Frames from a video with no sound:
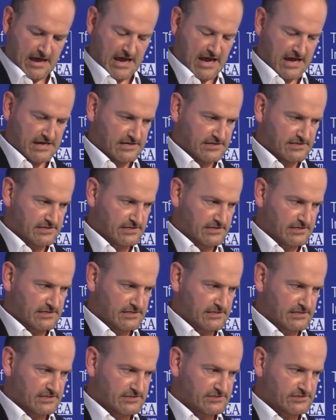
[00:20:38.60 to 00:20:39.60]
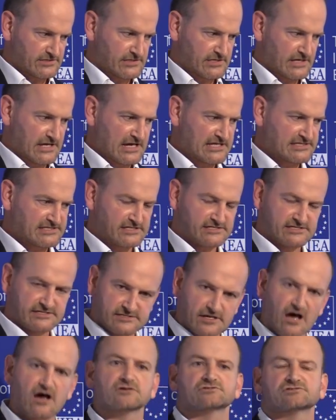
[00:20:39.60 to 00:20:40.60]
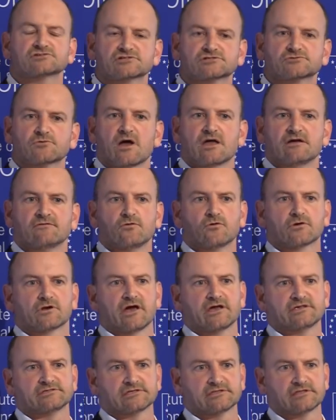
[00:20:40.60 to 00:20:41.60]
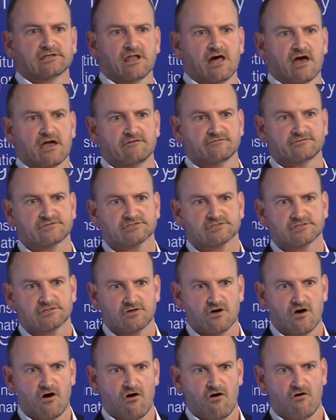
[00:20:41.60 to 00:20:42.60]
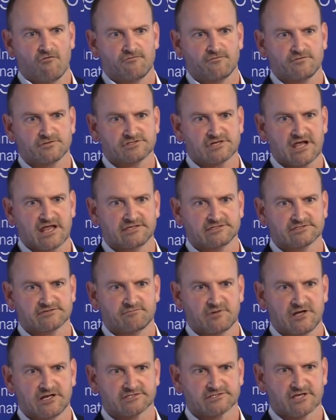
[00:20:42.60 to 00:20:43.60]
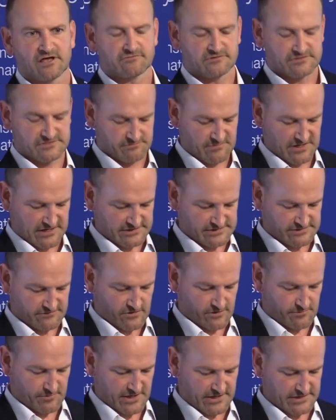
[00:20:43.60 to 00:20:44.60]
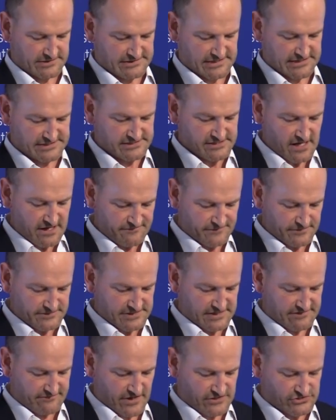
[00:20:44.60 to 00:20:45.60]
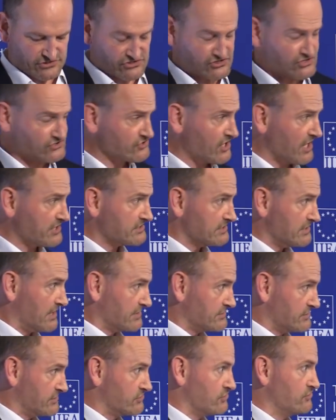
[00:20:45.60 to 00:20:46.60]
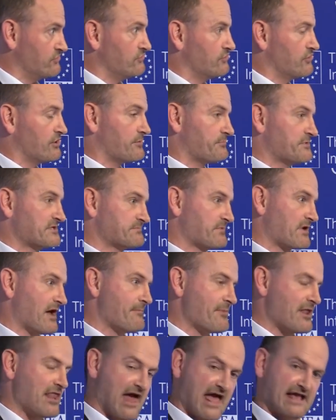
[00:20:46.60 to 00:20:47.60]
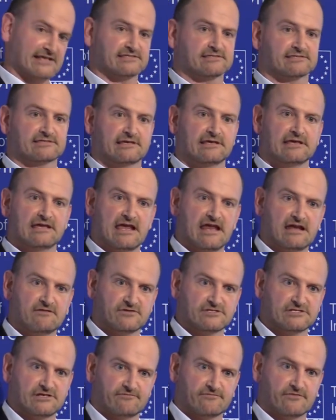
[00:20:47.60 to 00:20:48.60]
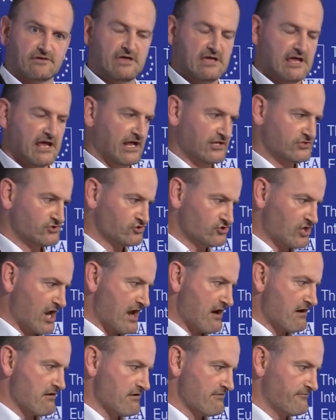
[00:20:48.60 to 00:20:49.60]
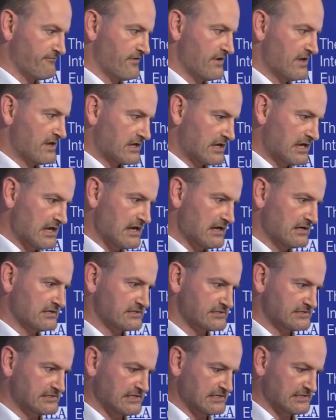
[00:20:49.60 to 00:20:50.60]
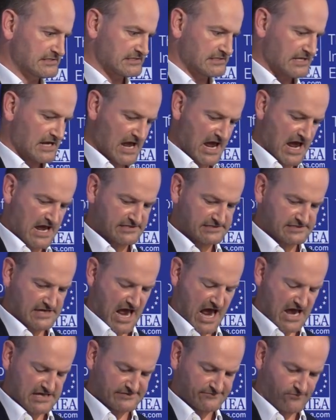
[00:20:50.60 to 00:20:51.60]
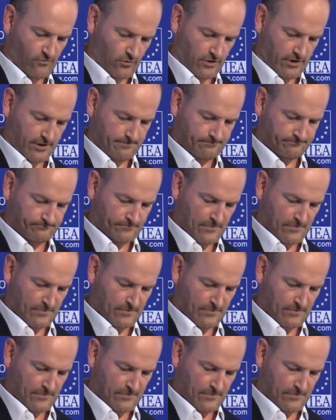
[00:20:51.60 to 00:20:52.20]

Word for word: It is a disastrous way of organising the lives of tens of millions, hundreds of millions of Europeans. It stifles innovation. Since 1992, Europe has become less innovative. Its share of key indices has fallen.